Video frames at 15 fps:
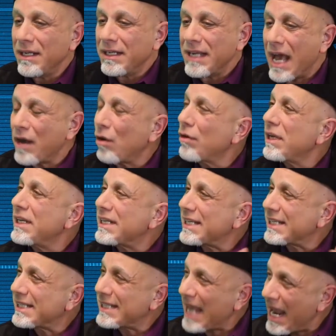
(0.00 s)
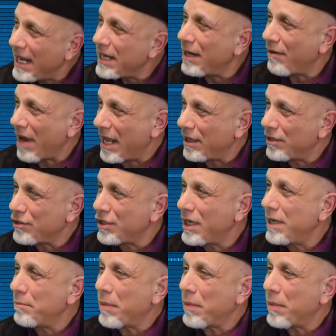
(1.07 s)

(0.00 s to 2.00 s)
not only sustain their energy,